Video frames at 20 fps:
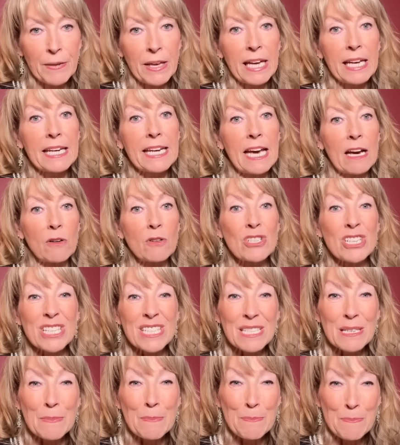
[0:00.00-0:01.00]
Now, just
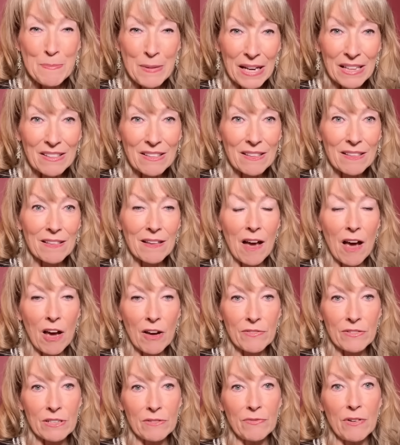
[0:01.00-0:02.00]
a month
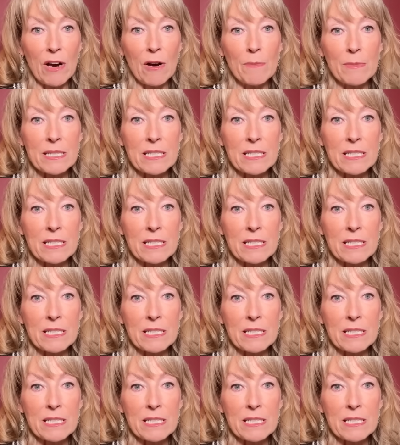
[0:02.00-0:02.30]
after farmers